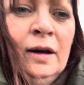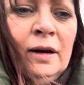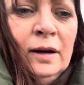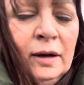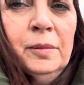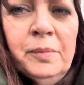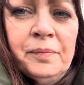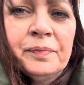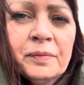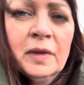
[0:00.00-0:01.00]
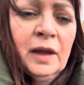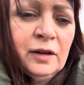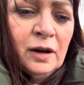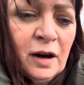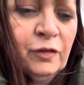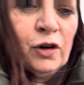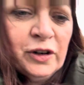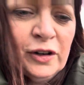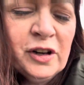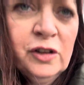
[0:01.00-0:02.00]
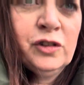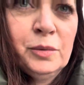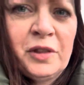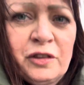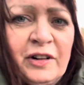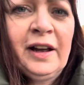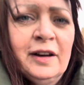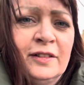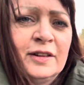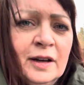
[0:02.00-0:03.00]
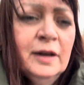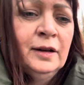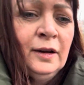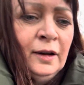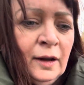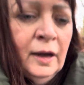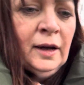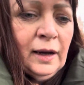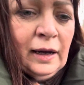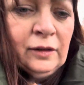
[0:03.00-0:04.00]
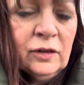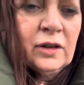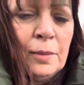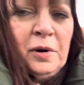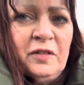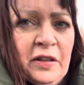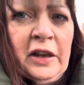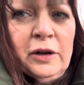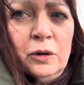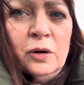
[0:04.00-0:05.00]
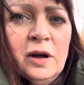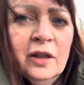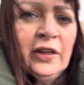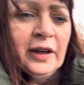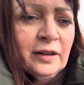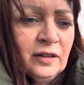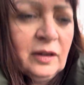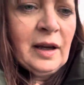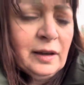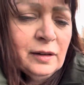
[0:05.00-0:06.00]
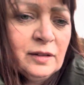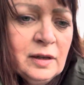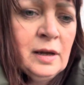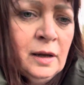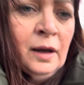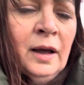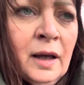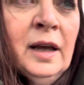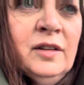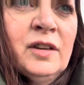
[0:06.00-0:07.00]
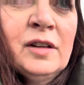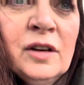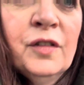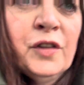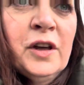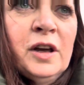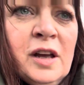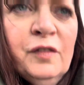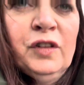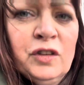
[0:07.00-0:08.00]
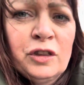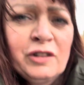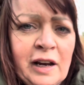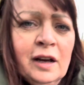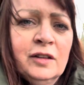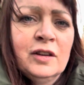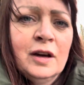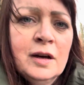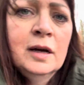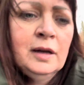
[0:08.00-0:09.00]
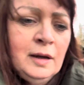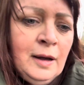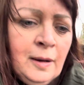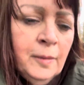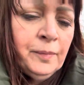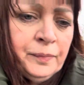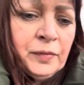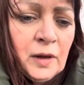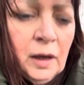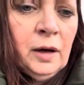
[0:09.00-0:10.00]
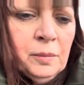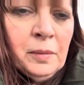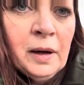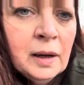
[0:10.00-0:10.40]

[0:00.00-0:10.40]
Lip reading: I've got an issue with the thread cutter and a couple of other little things, and he said if it's a thread cutter and